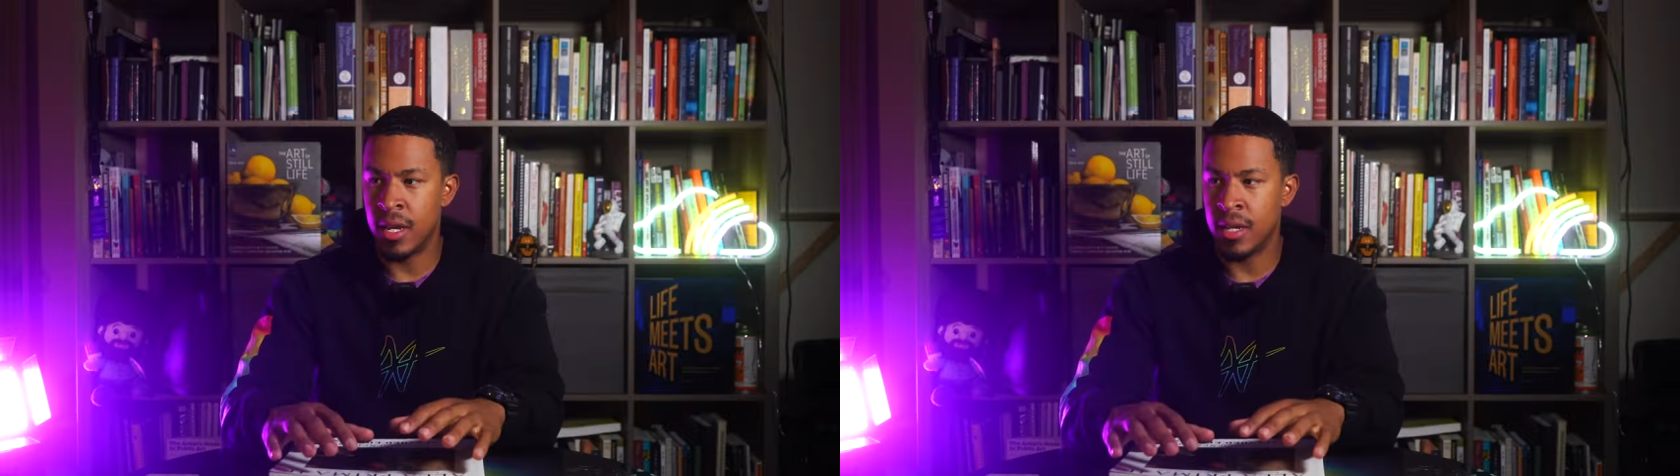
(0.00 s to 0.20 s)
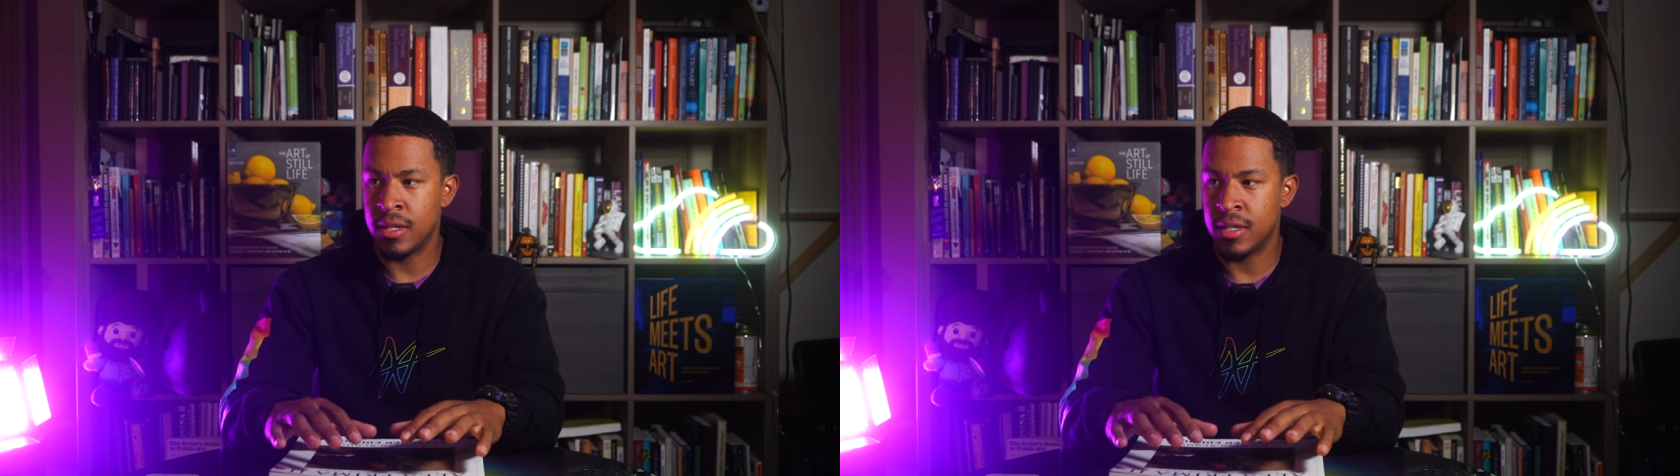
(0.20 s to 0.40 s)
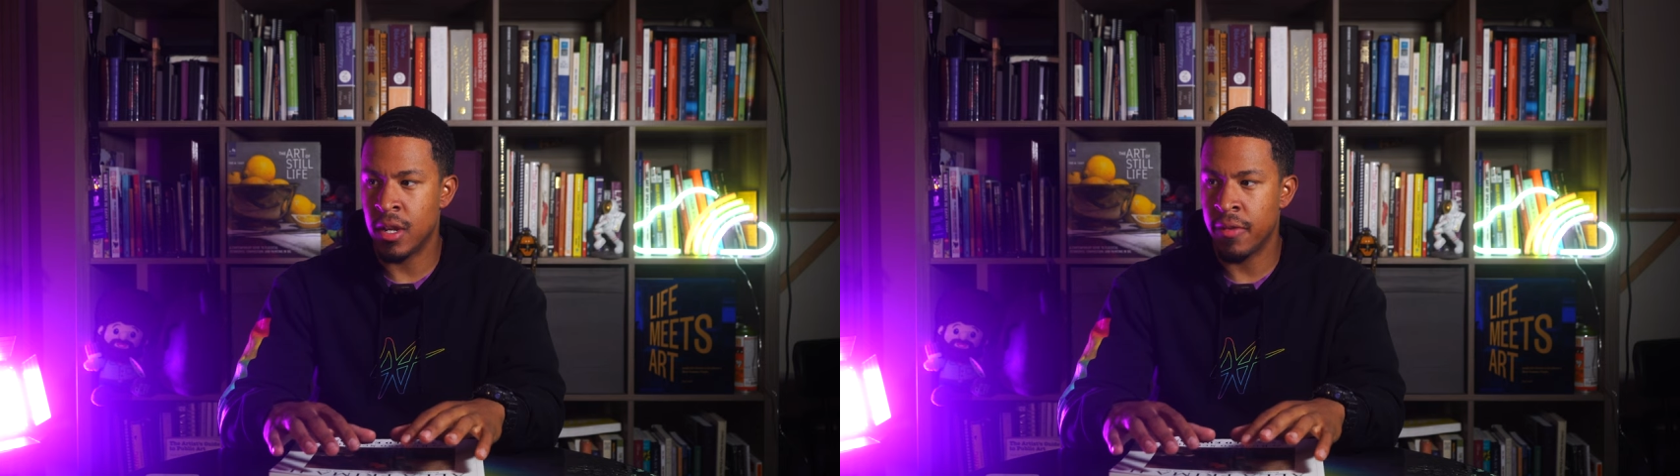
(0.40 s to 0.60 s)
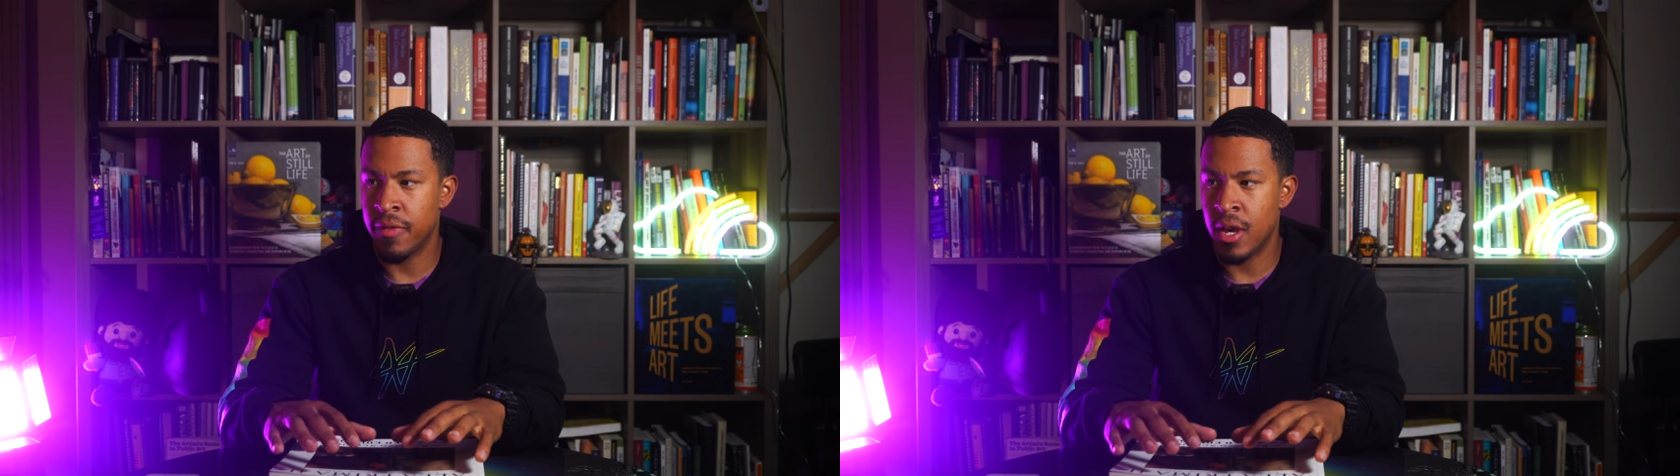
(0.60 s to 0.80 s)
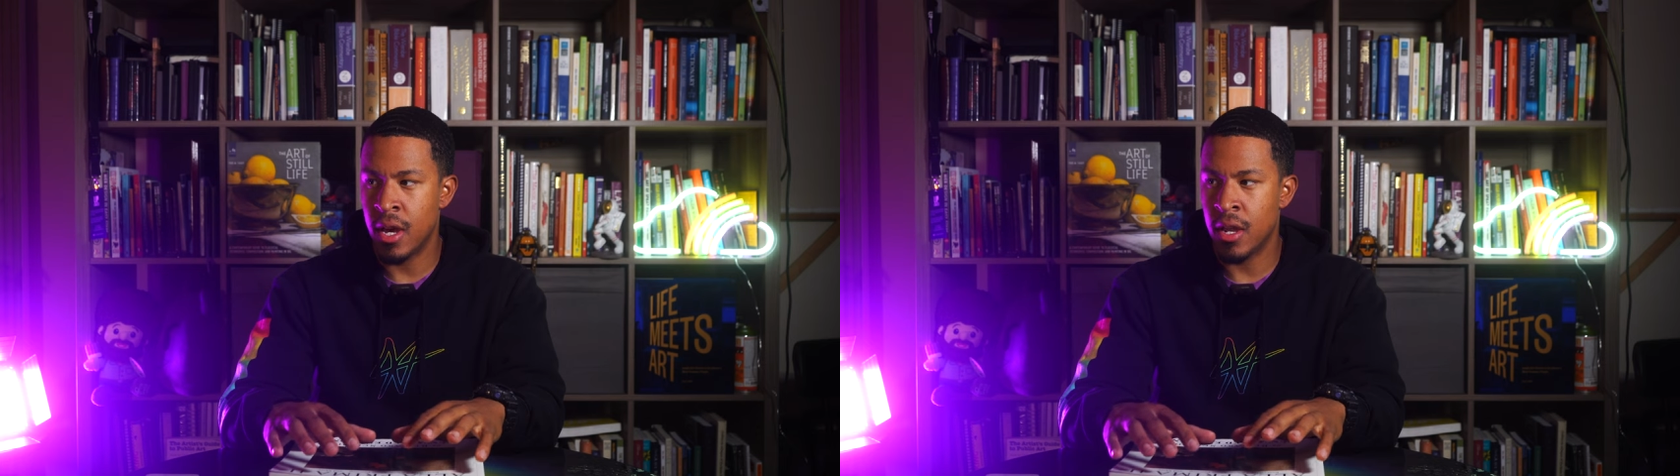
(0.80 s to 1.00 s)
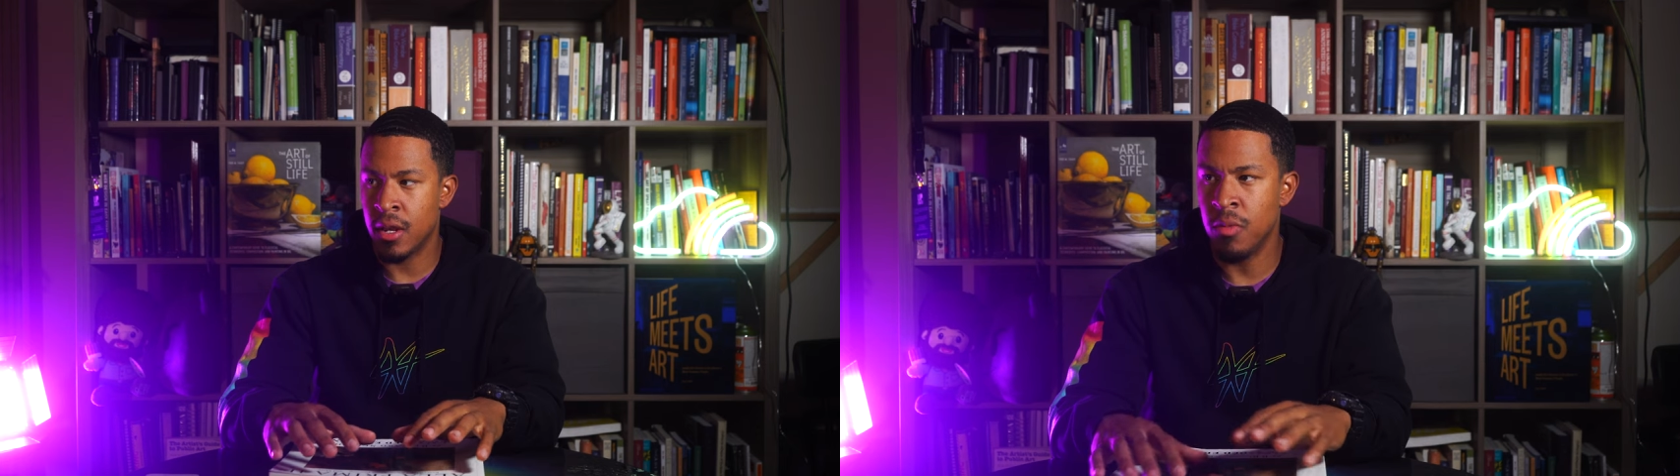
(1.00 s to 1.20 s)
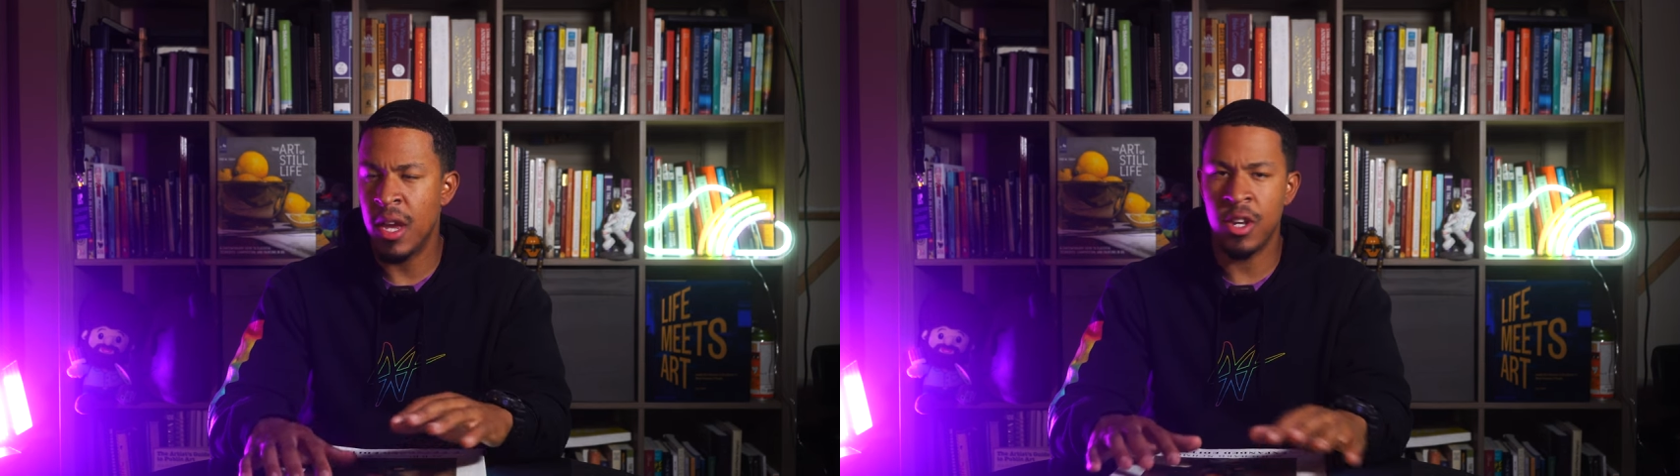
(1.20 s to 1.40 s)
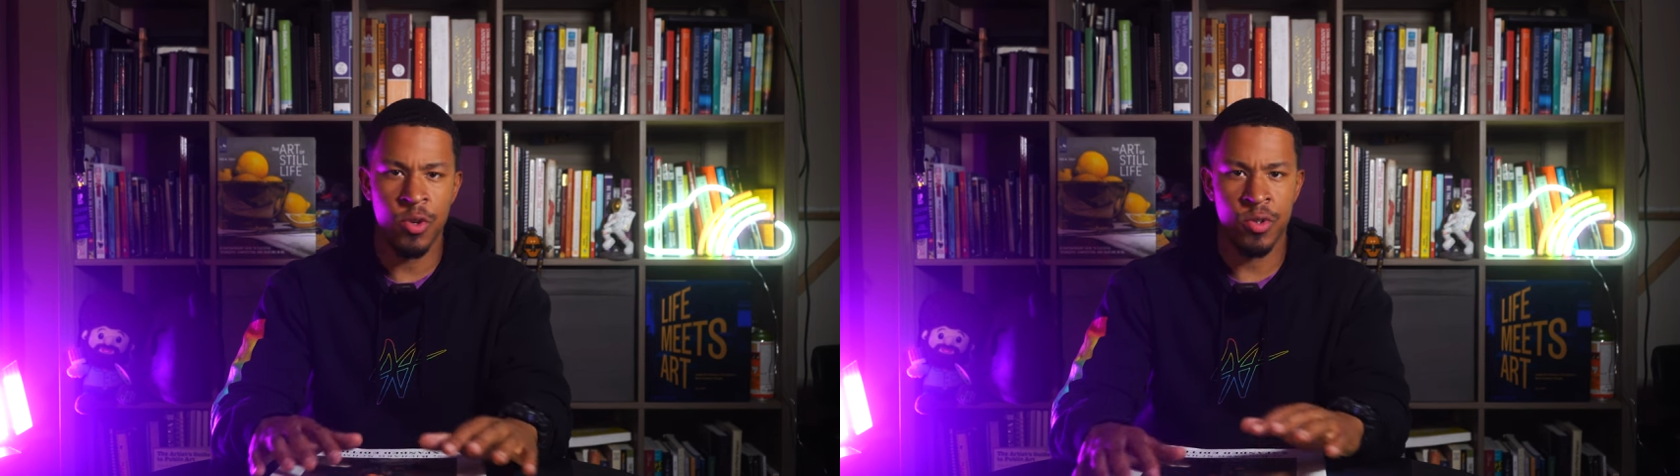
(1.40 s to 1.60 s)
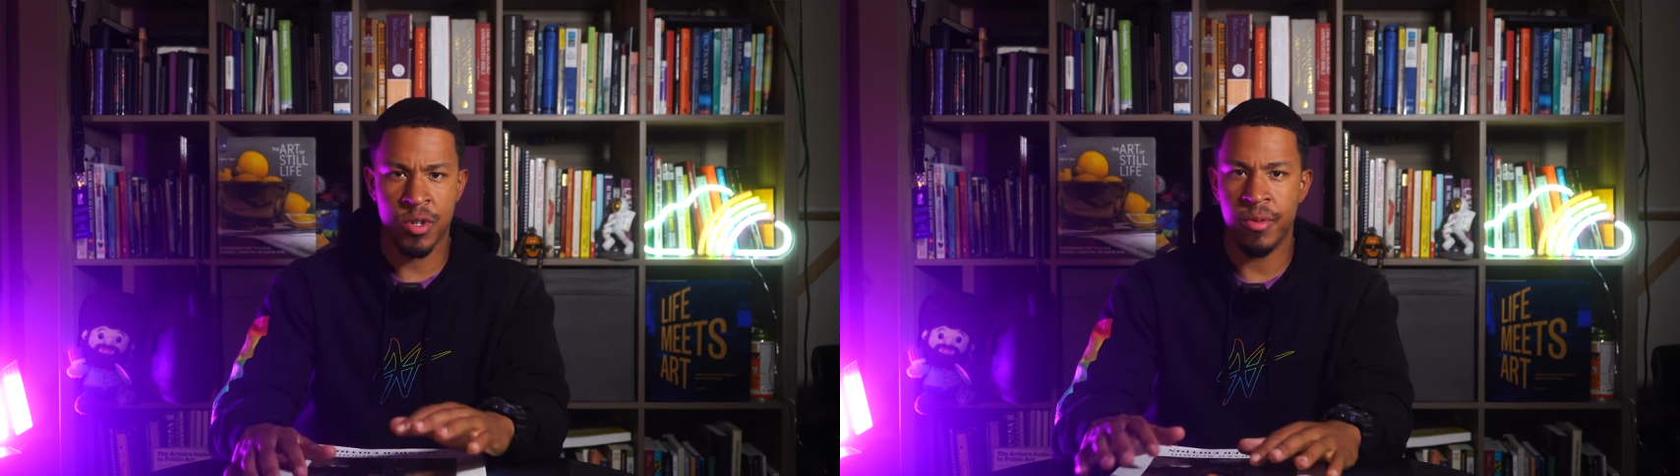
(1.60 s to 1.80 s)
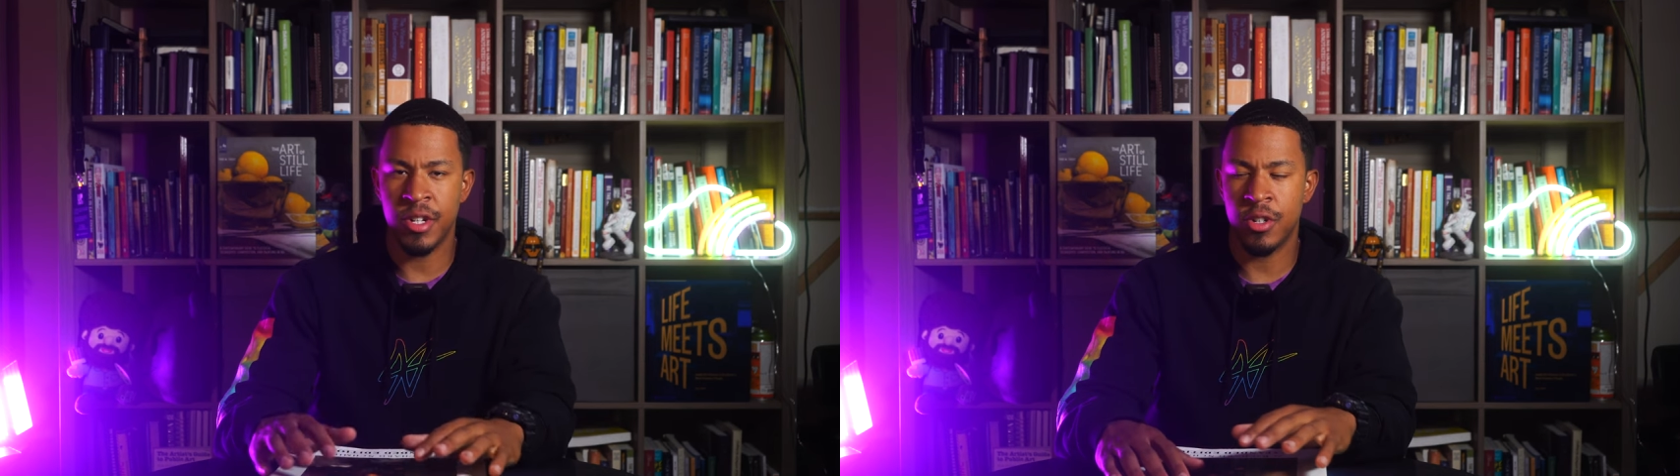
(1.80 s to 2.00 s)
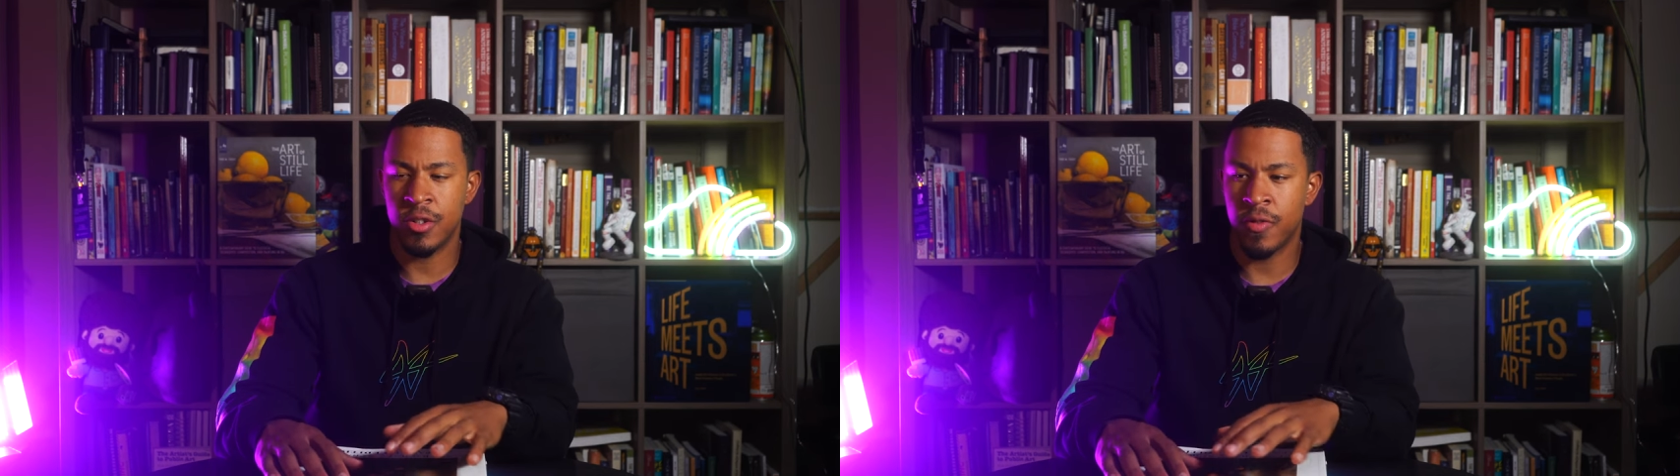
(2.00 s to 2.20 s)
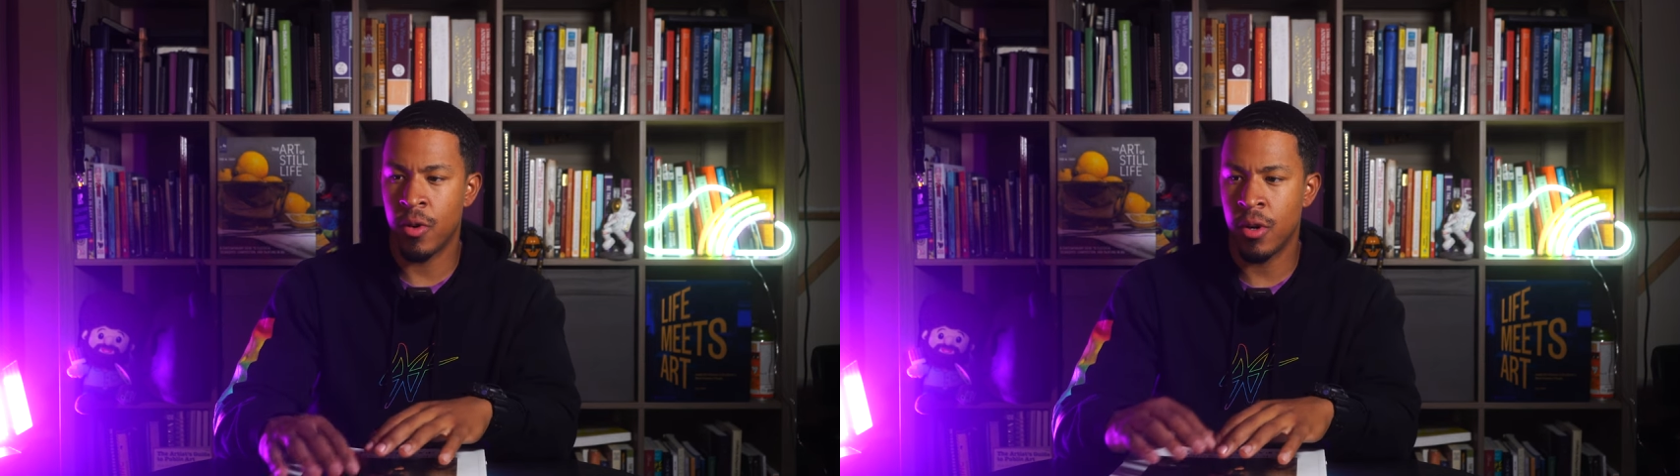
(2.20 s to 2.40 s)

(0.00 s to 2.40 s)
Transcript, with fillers: is stuff that you may do some research um, for,